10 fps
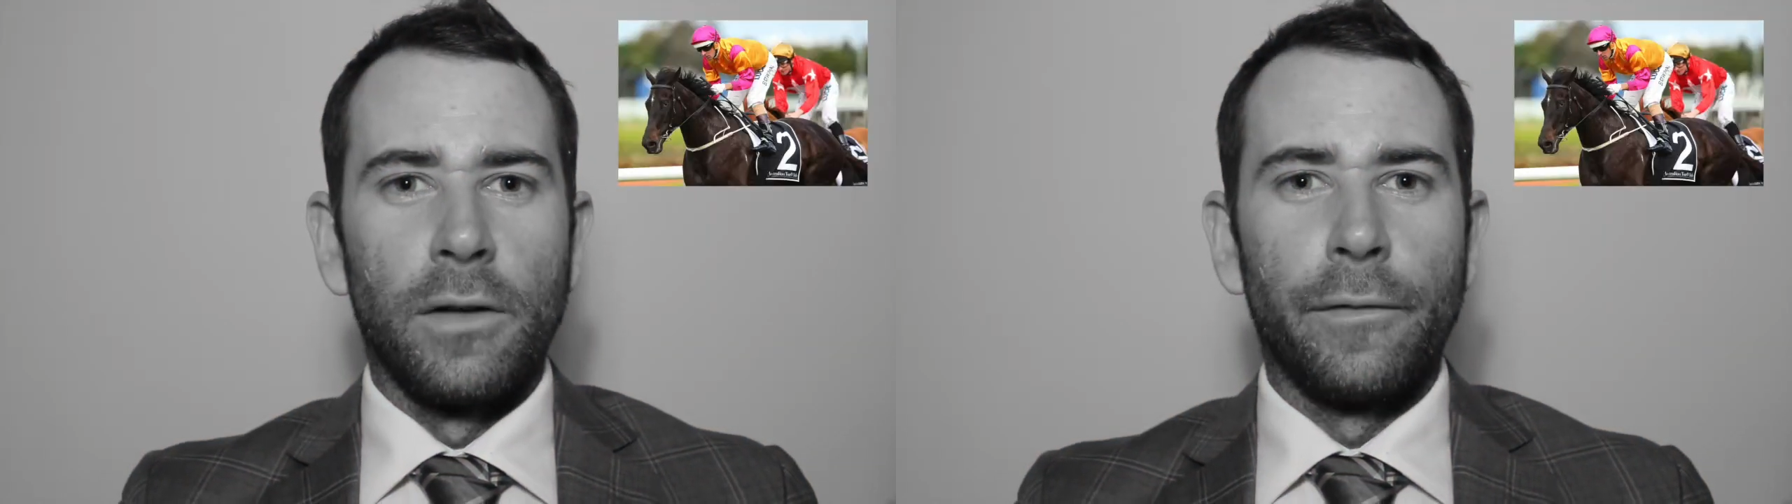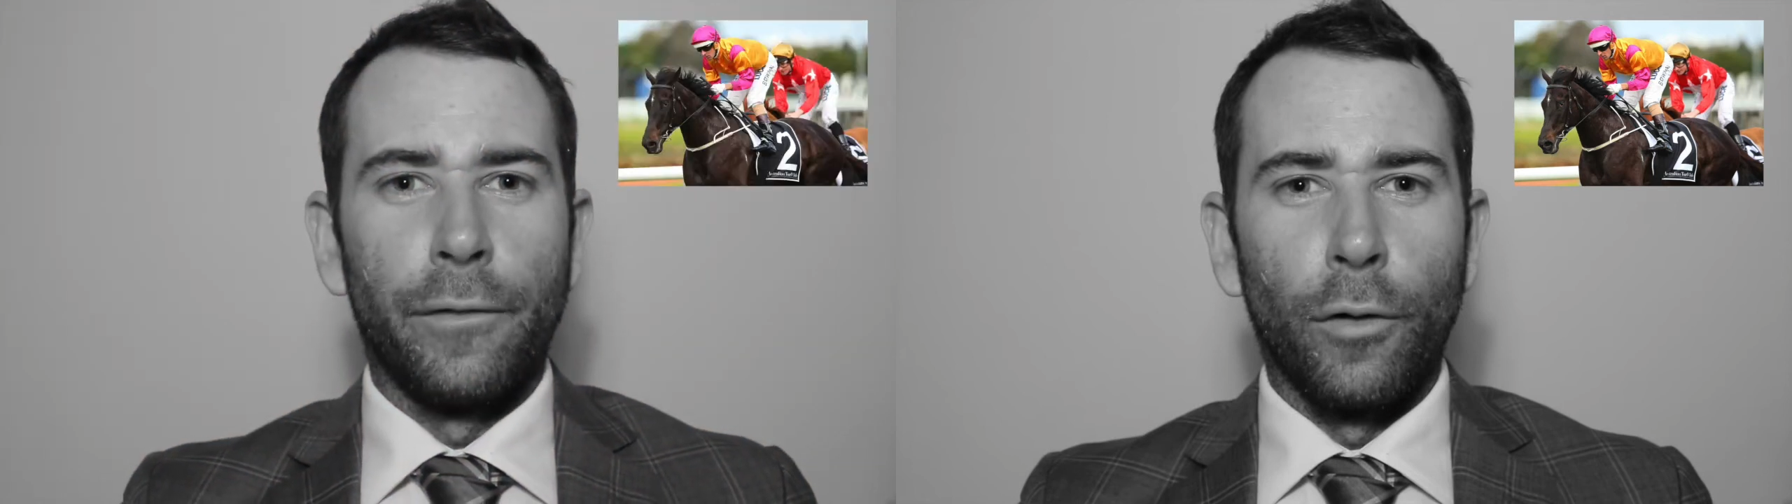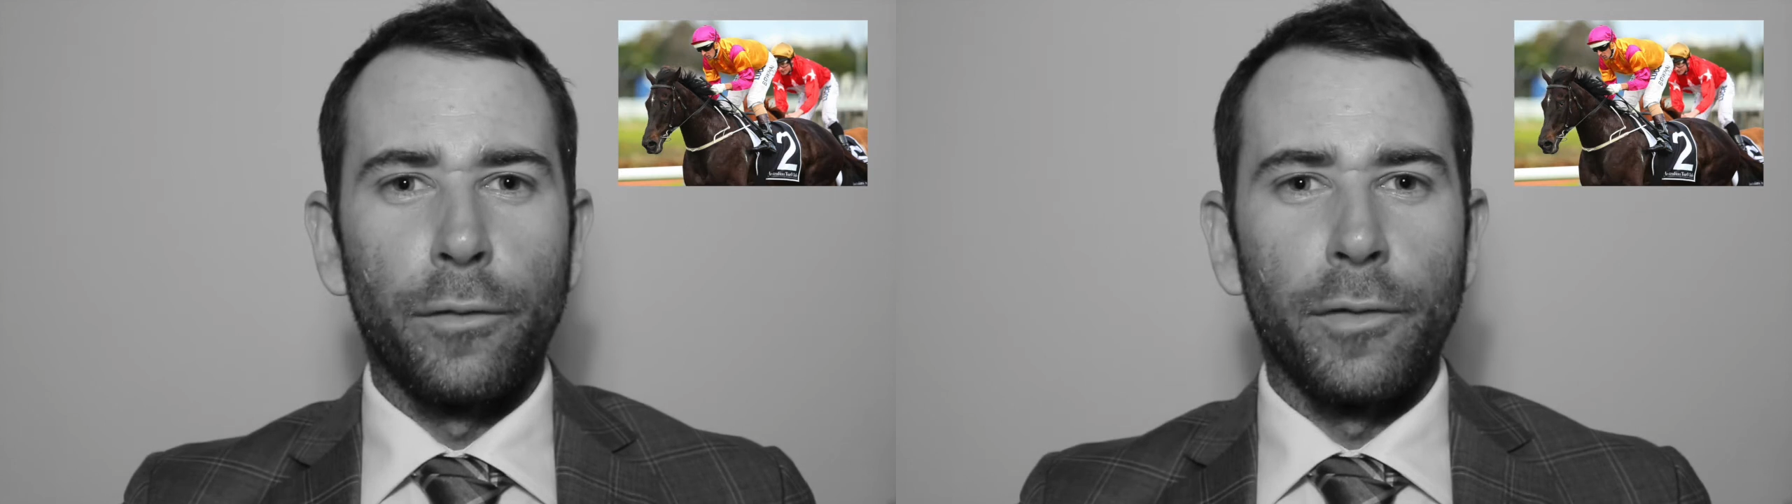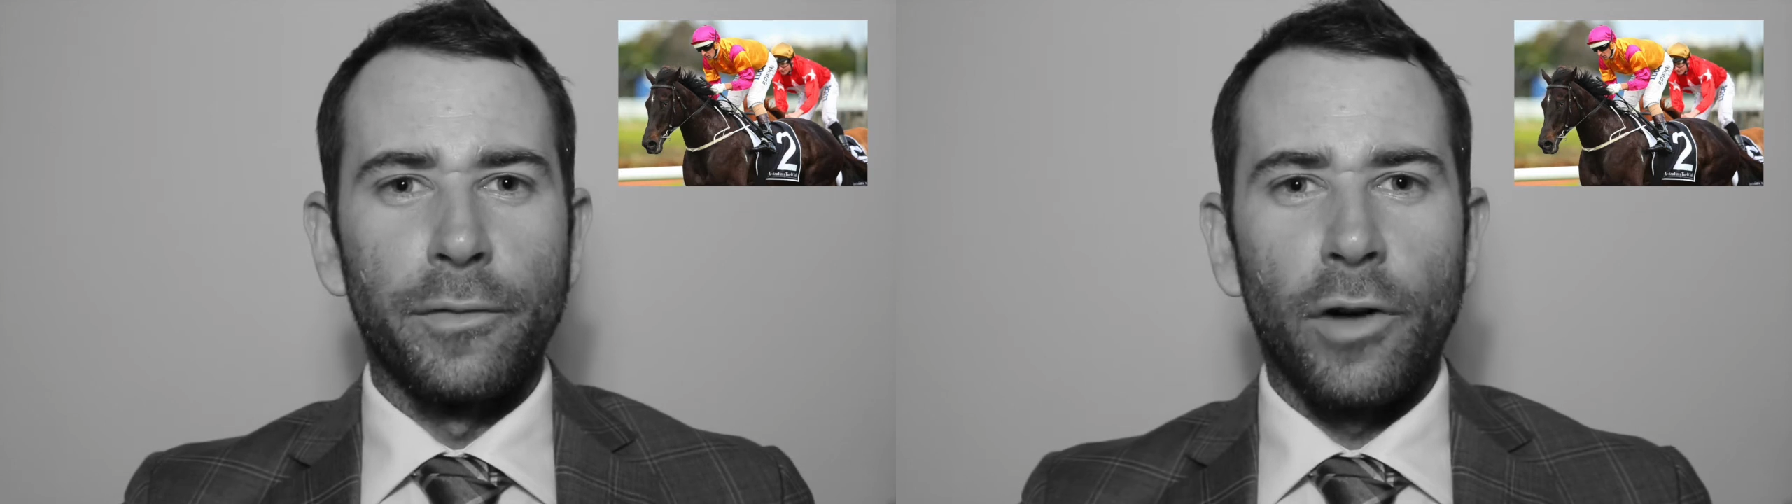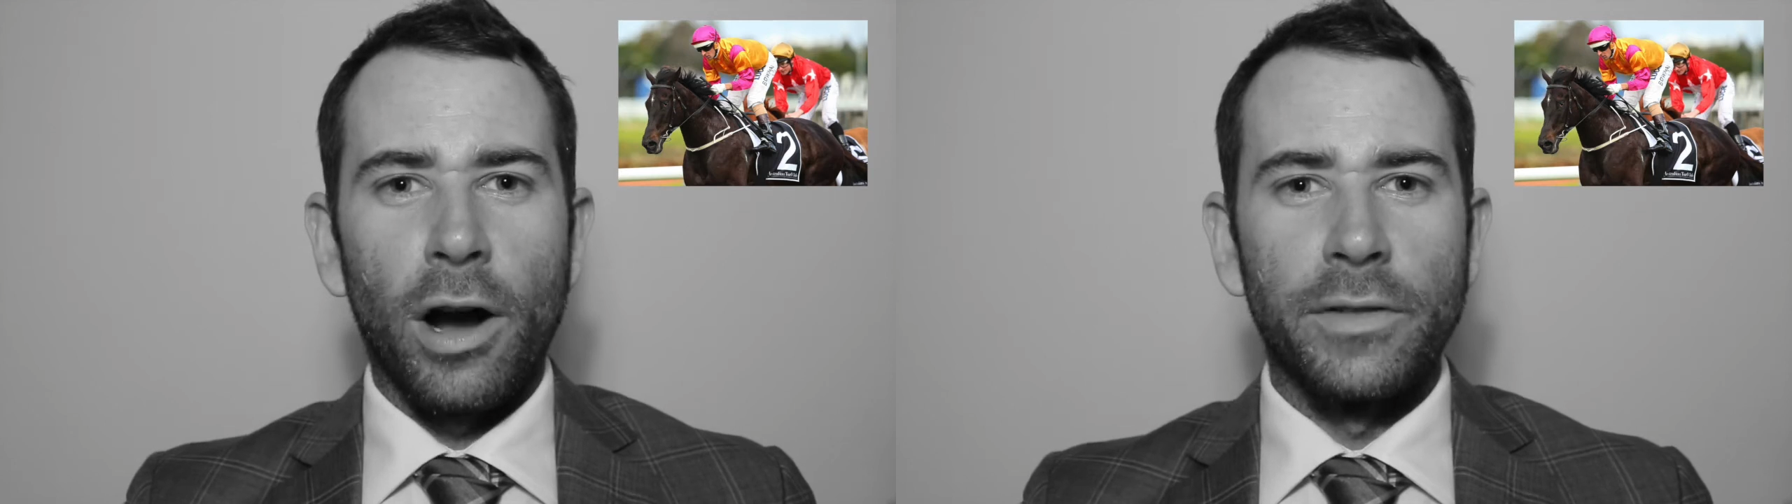4 from
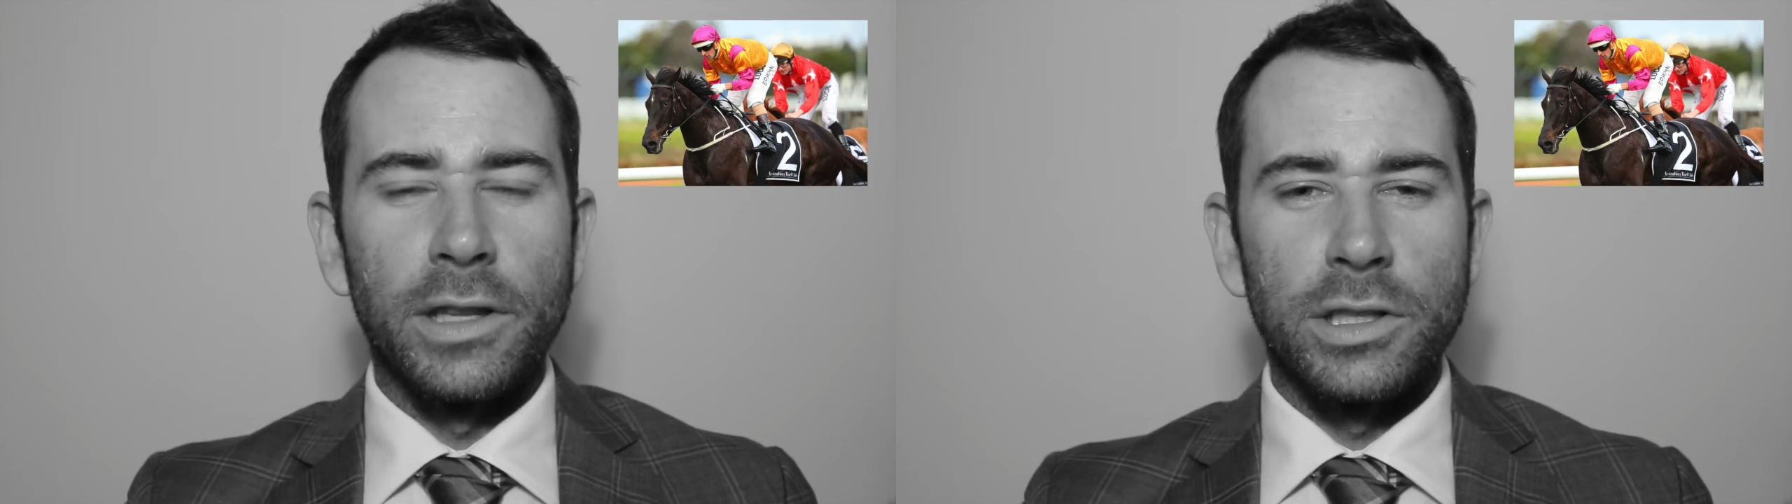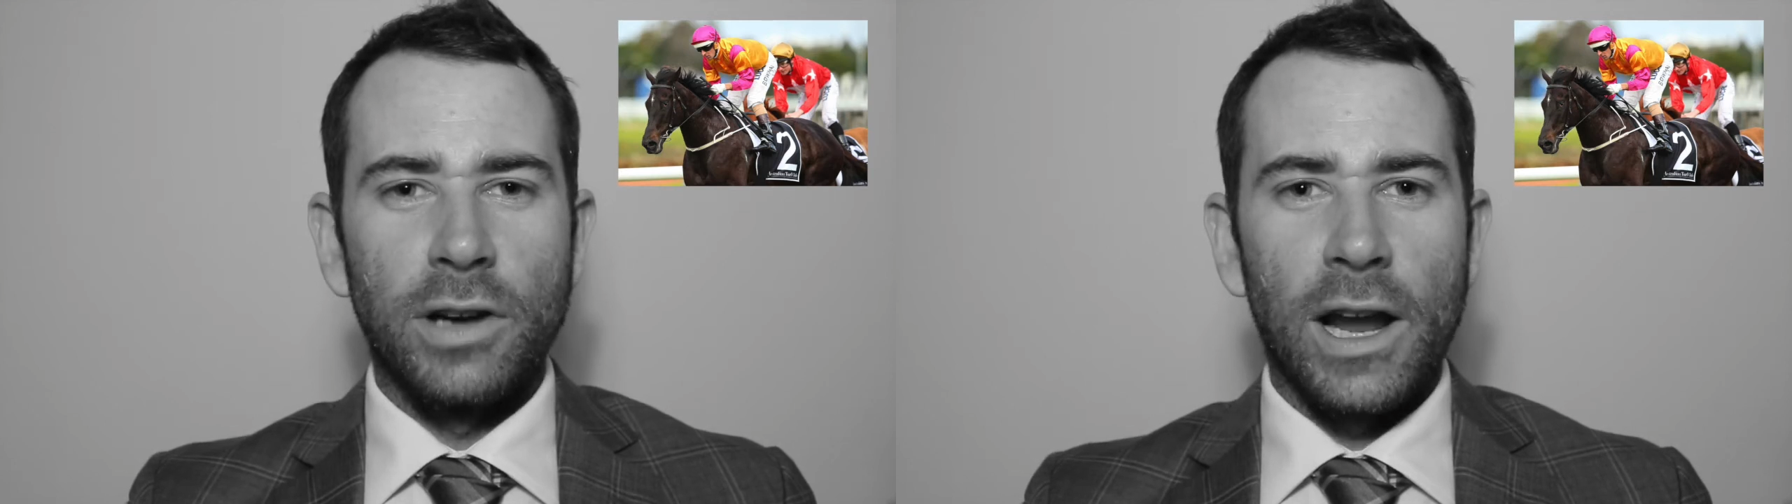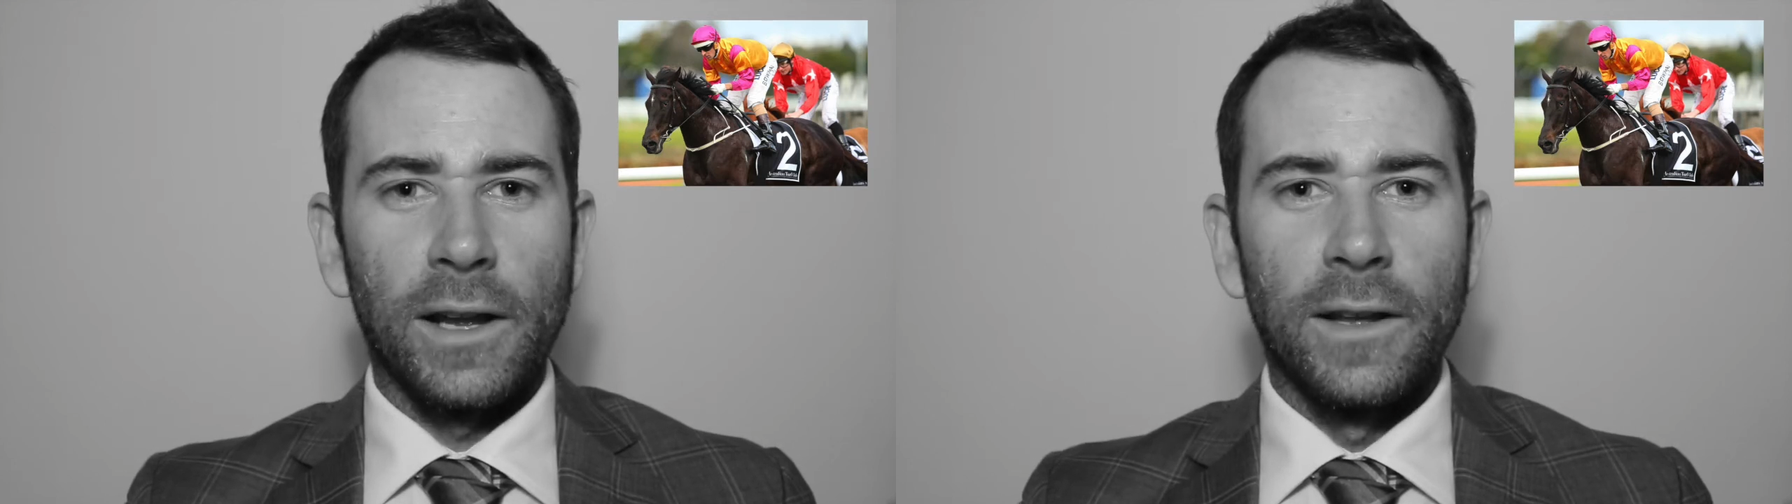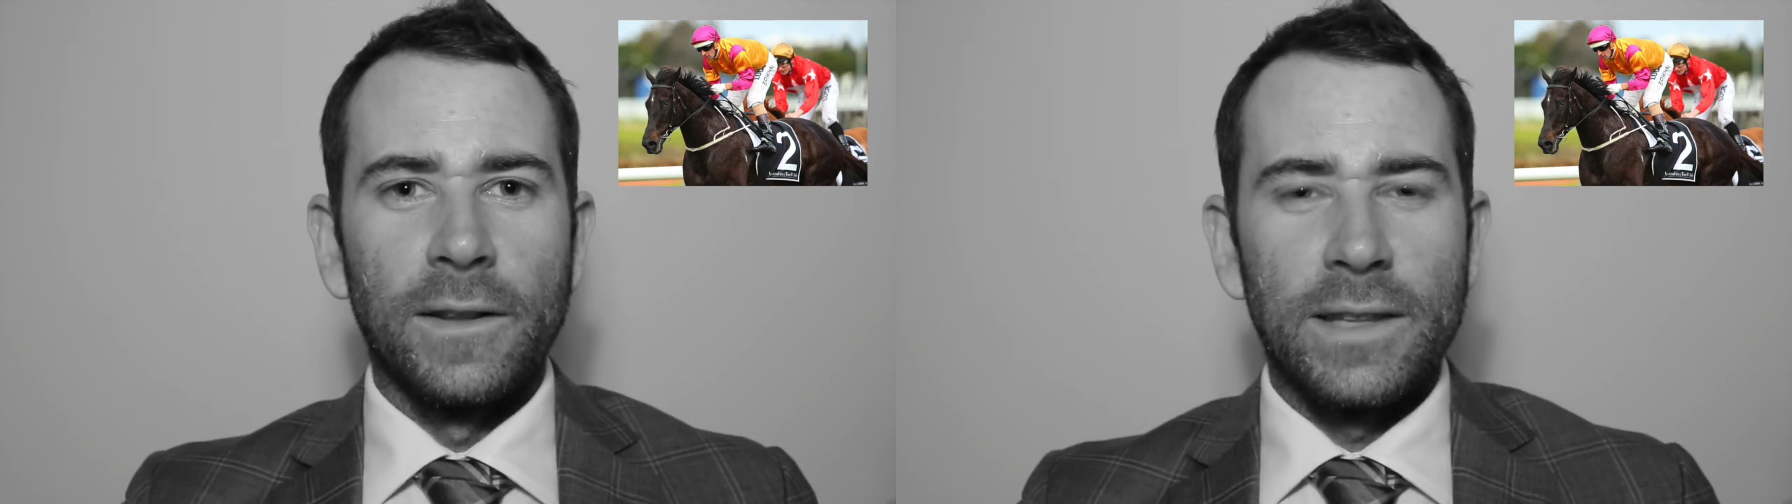5 at the track.